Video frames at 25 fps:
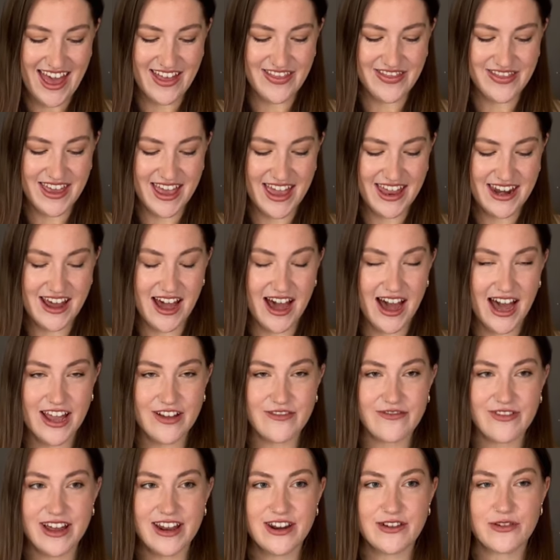and then
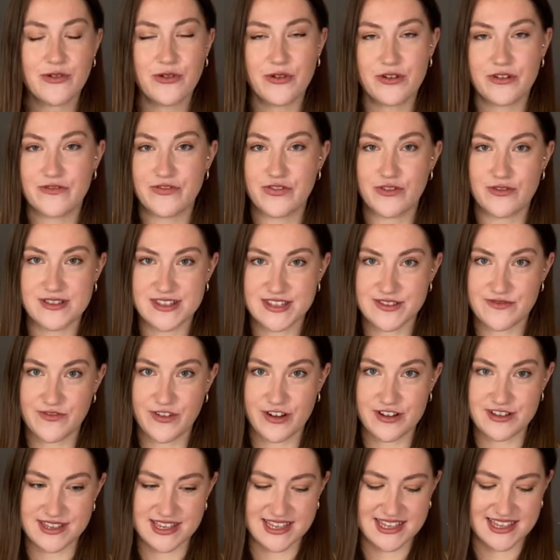I read A Court of Thorns and
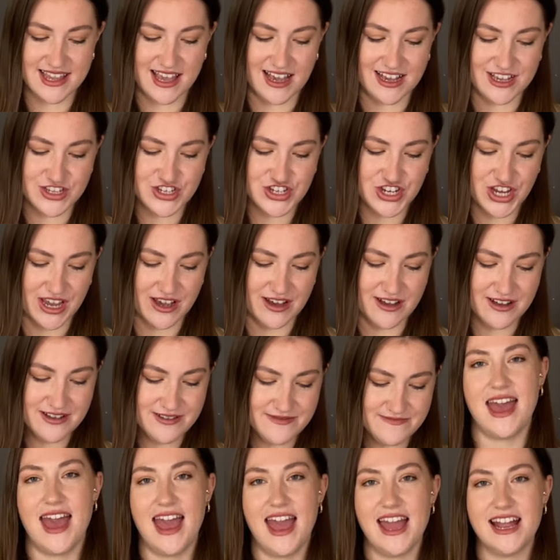Roses last
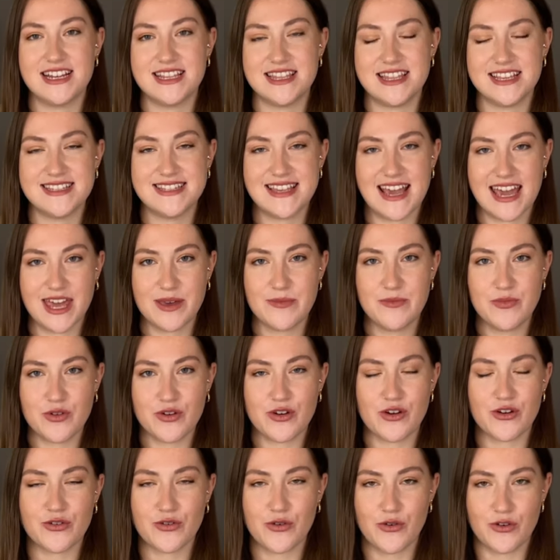year and the second
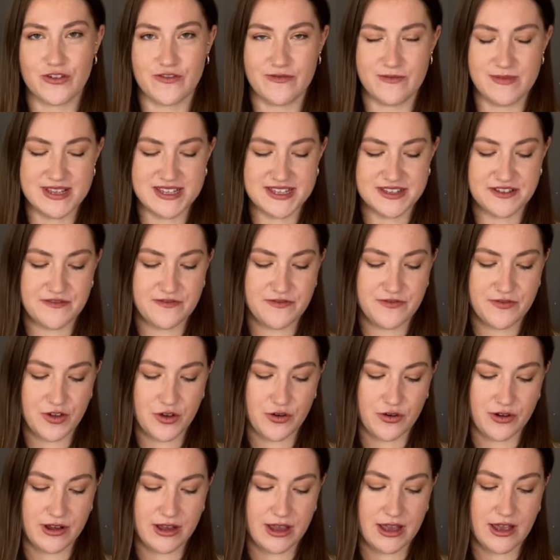book, A Court of Mist and
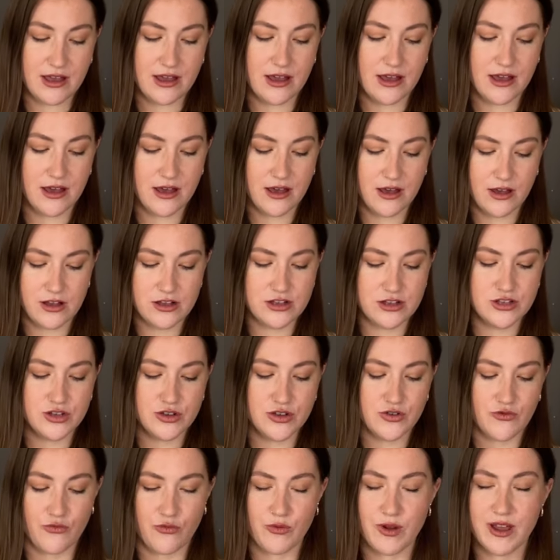Fury,
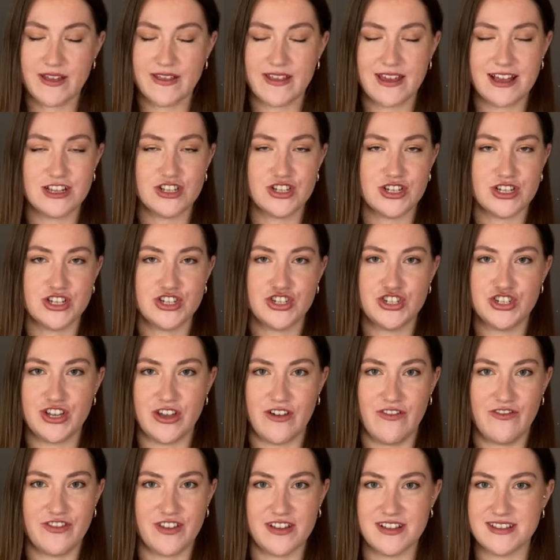really just
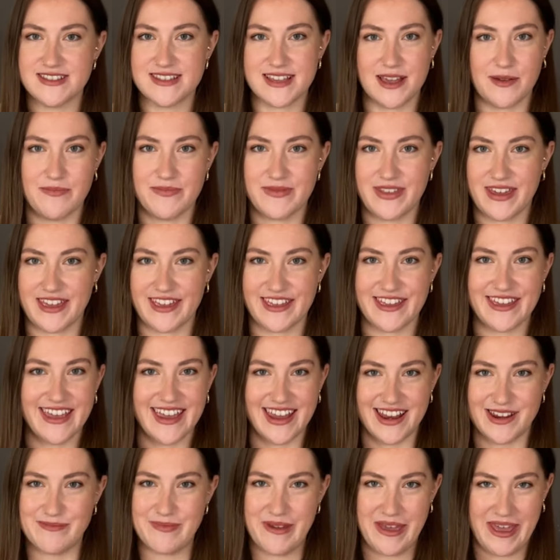shifted something
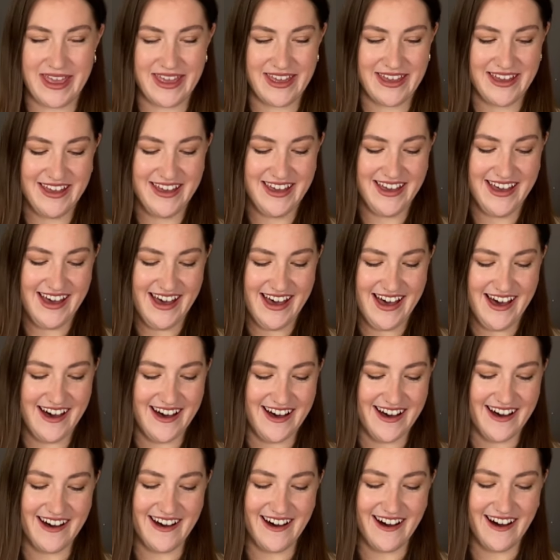in me.
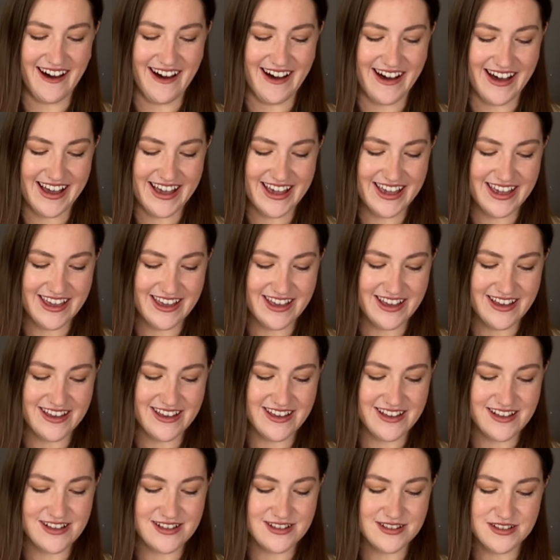Uh, I
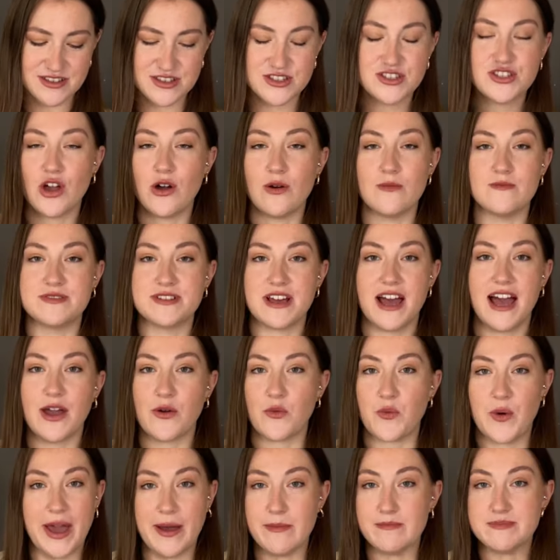sobbed, I
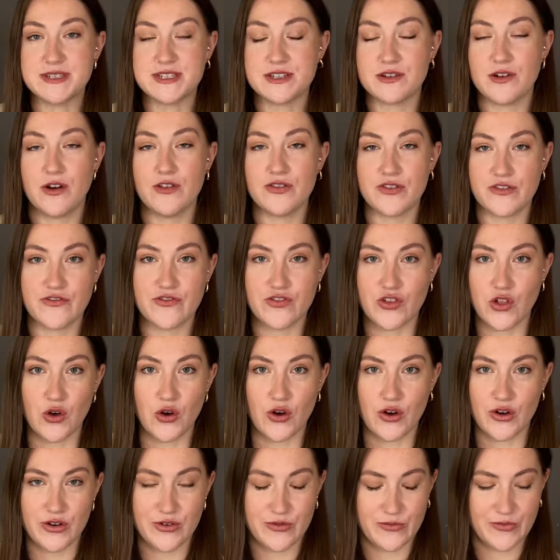wept on the
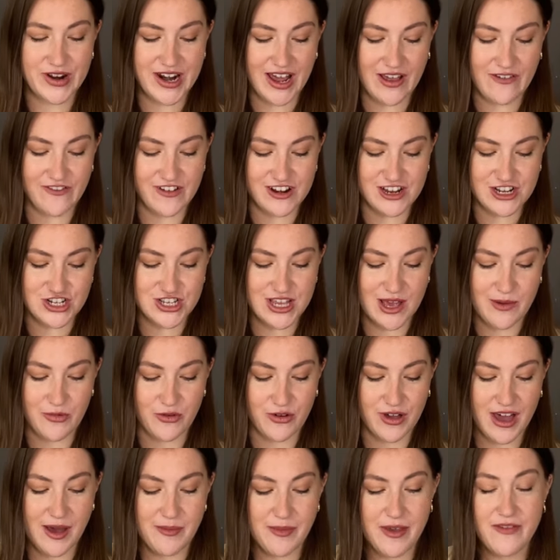floor when I finished that
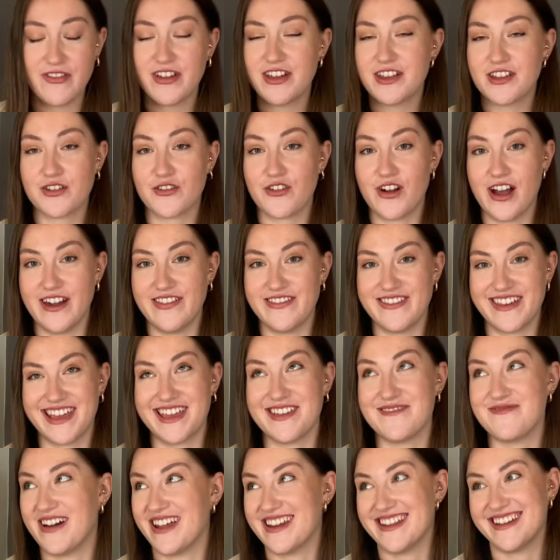book. I'm even gonna cry
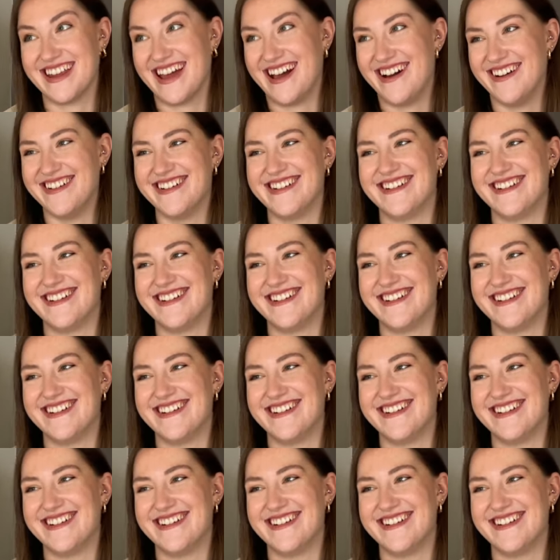thinking about it now.